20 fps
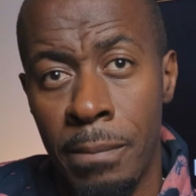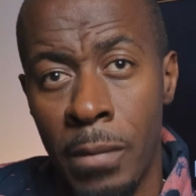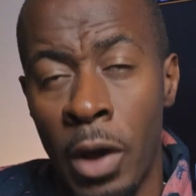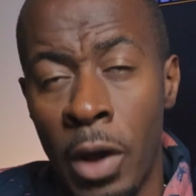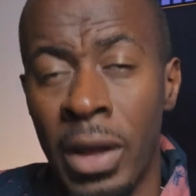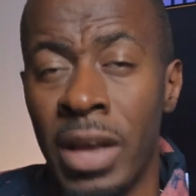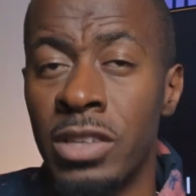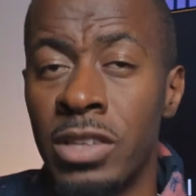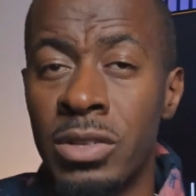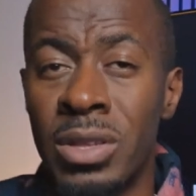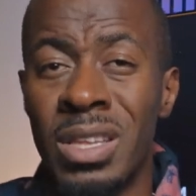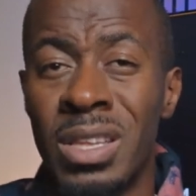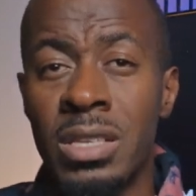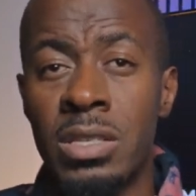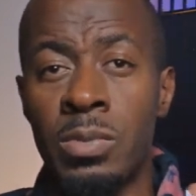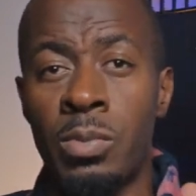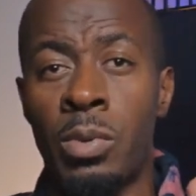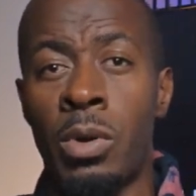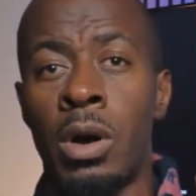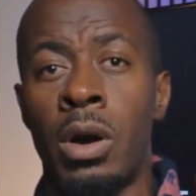Okay, so this
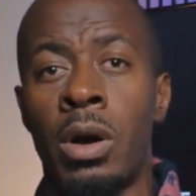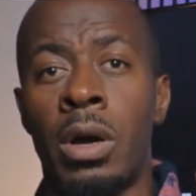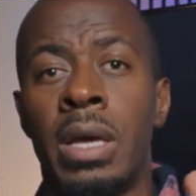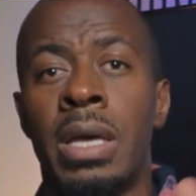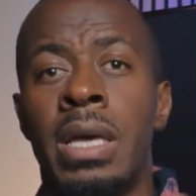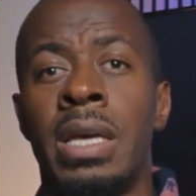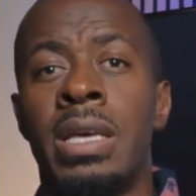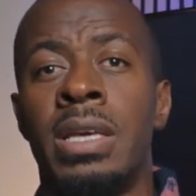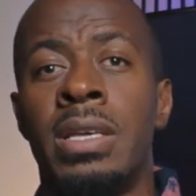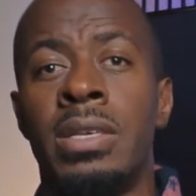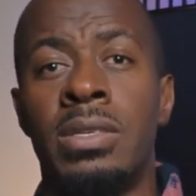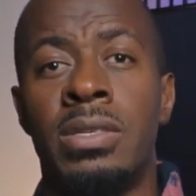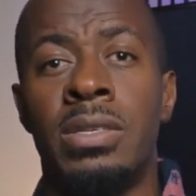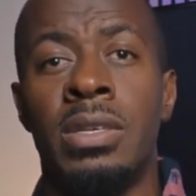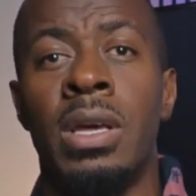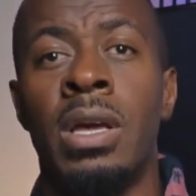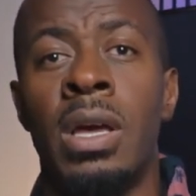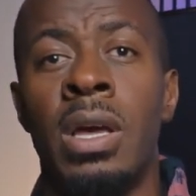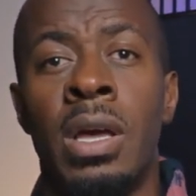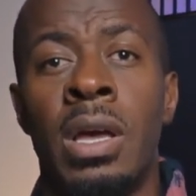part is
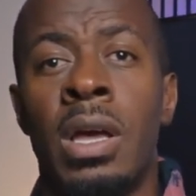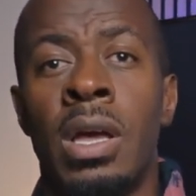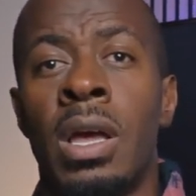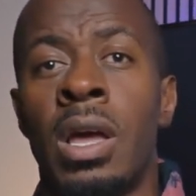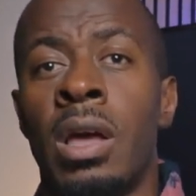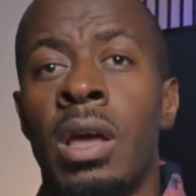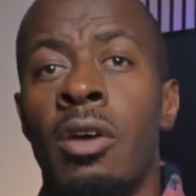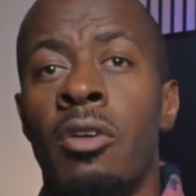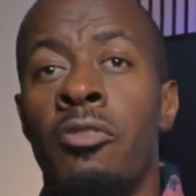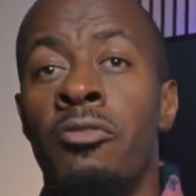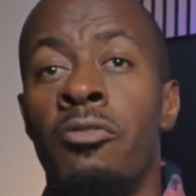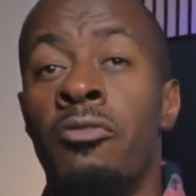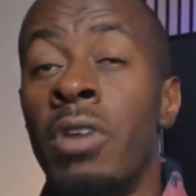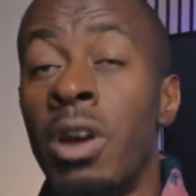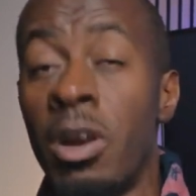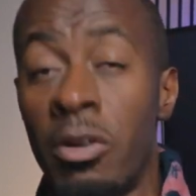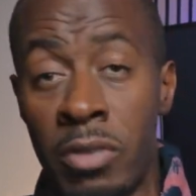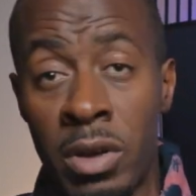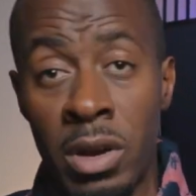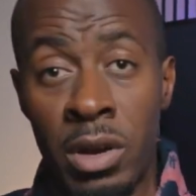
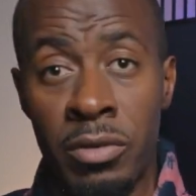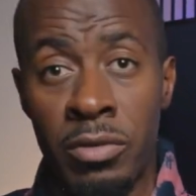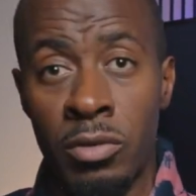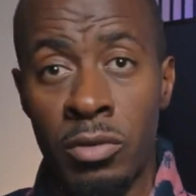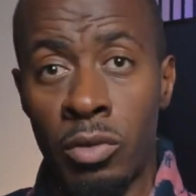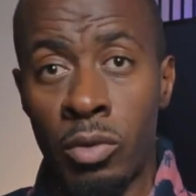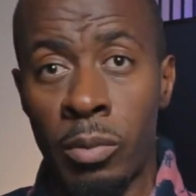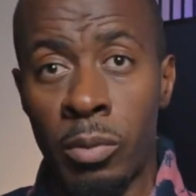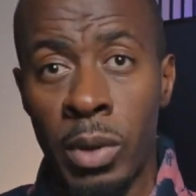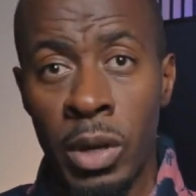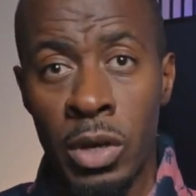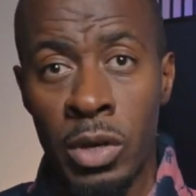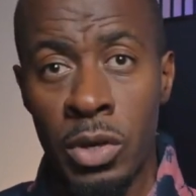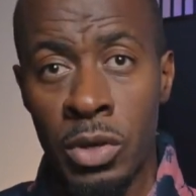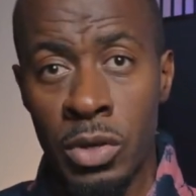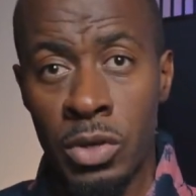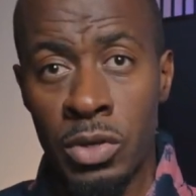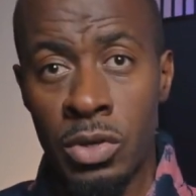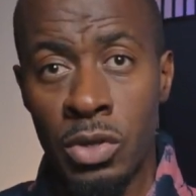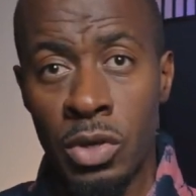very, very difficult,
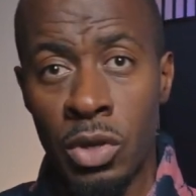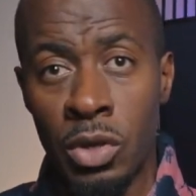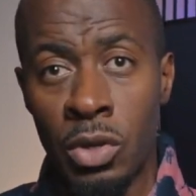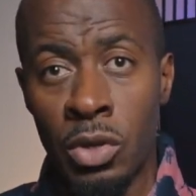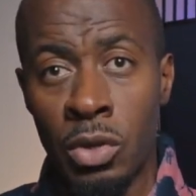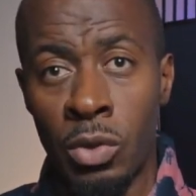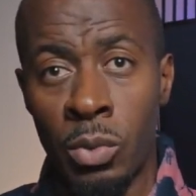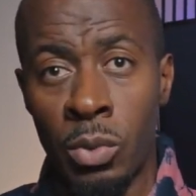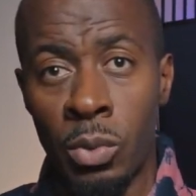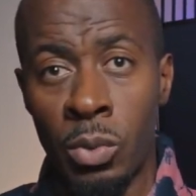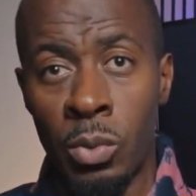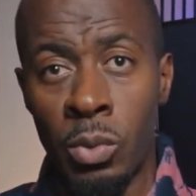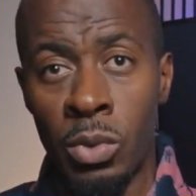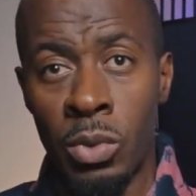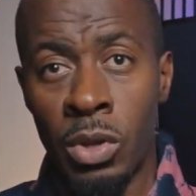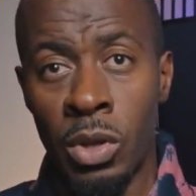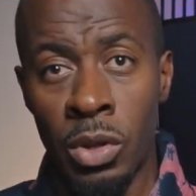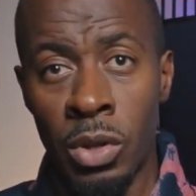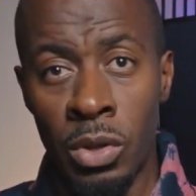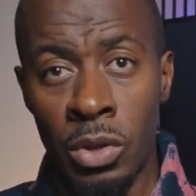because
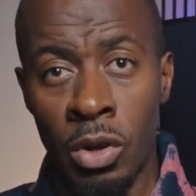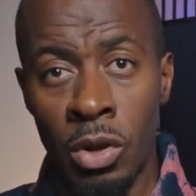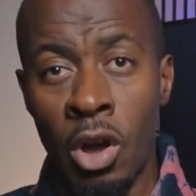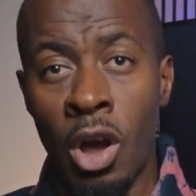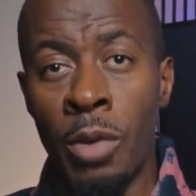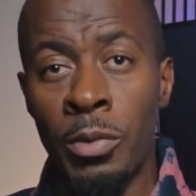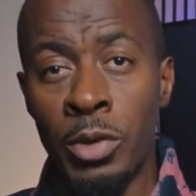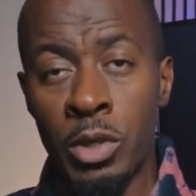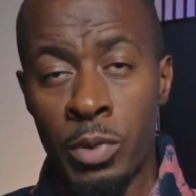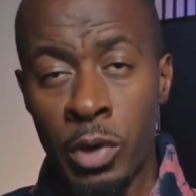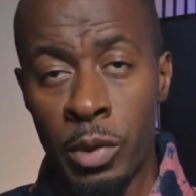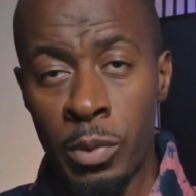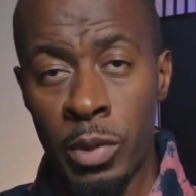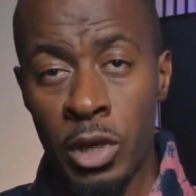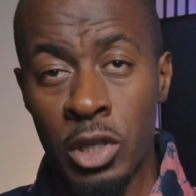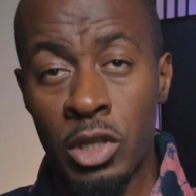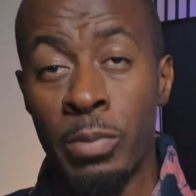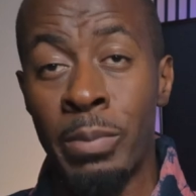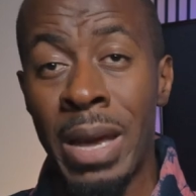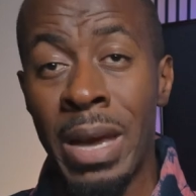the garment's pretty
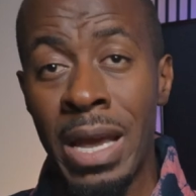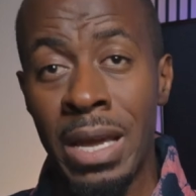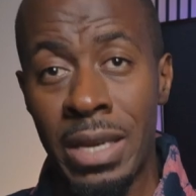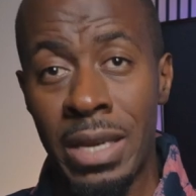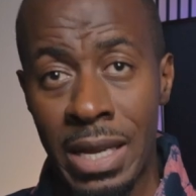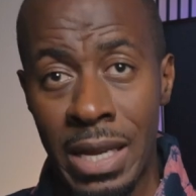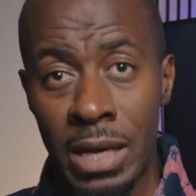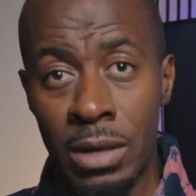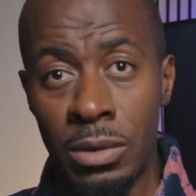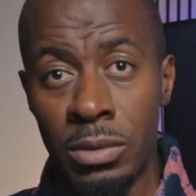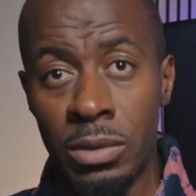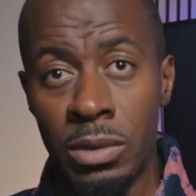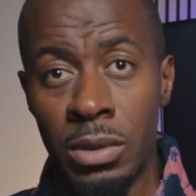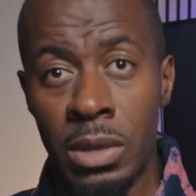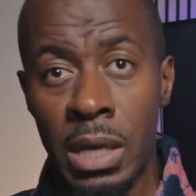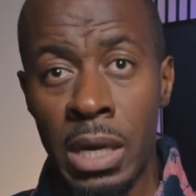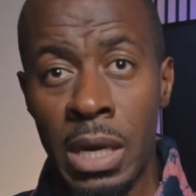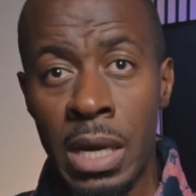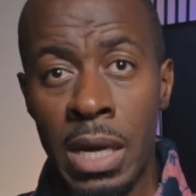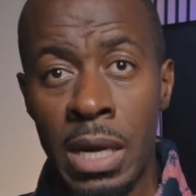much made now.
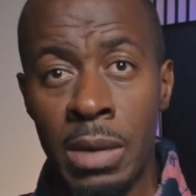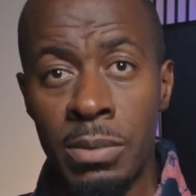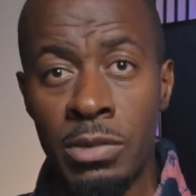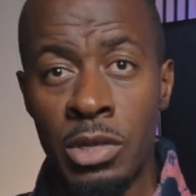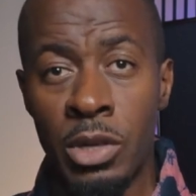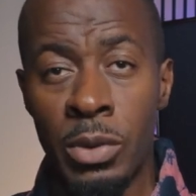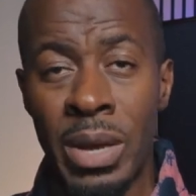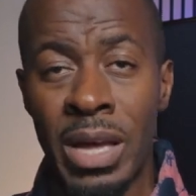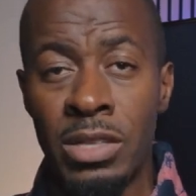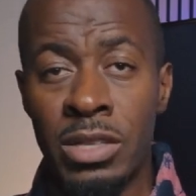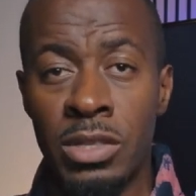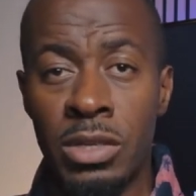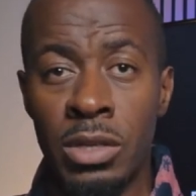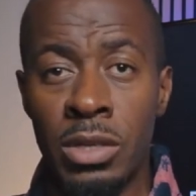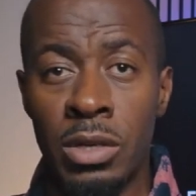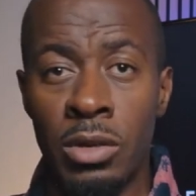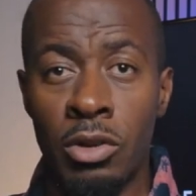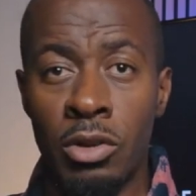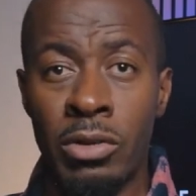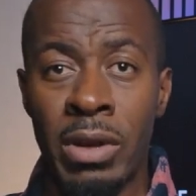So we had
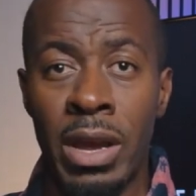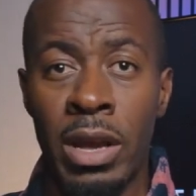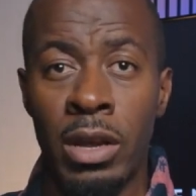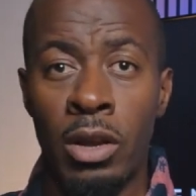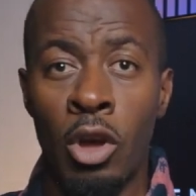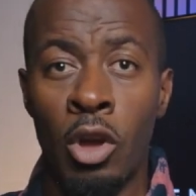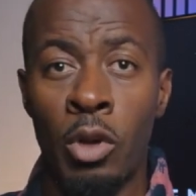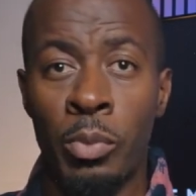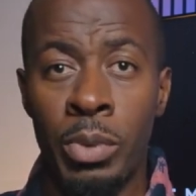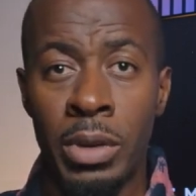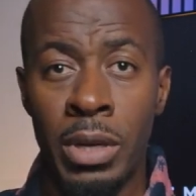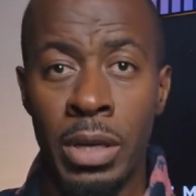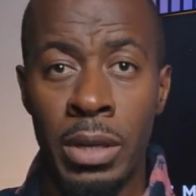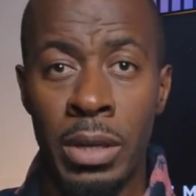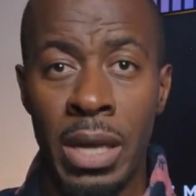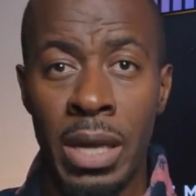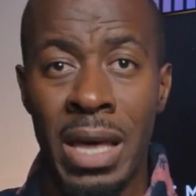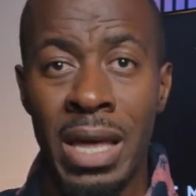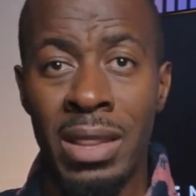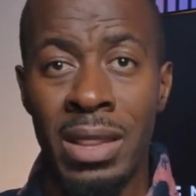to create an opening
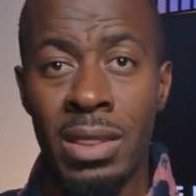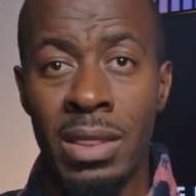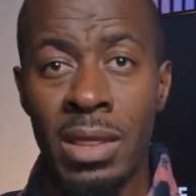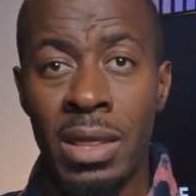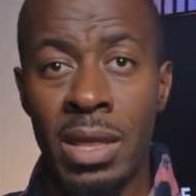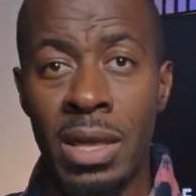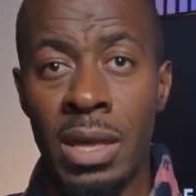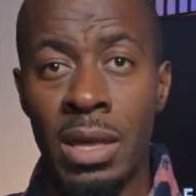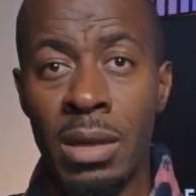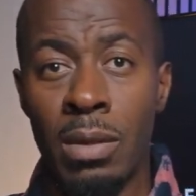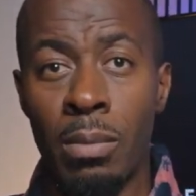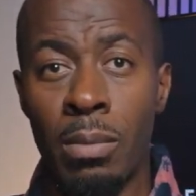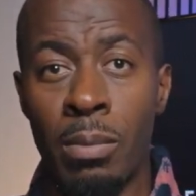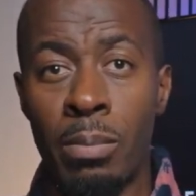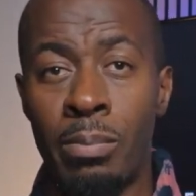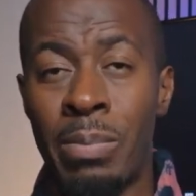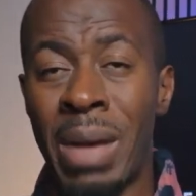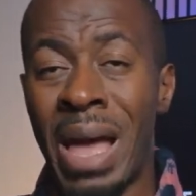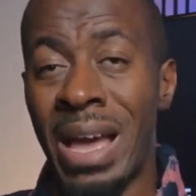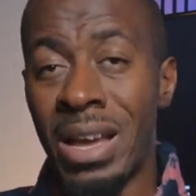in the
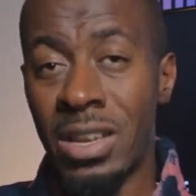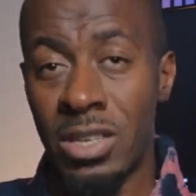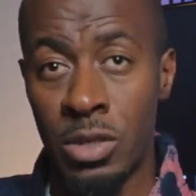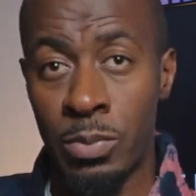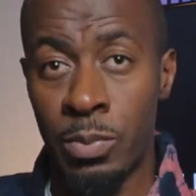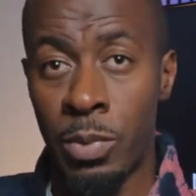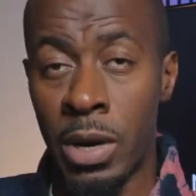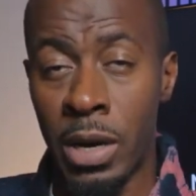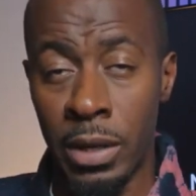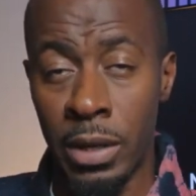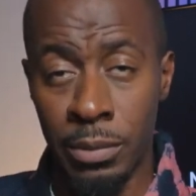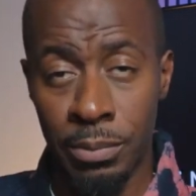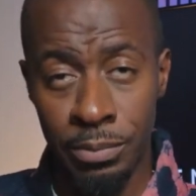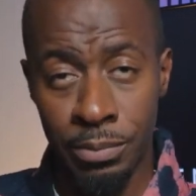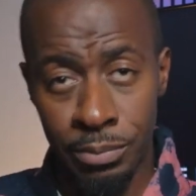back spine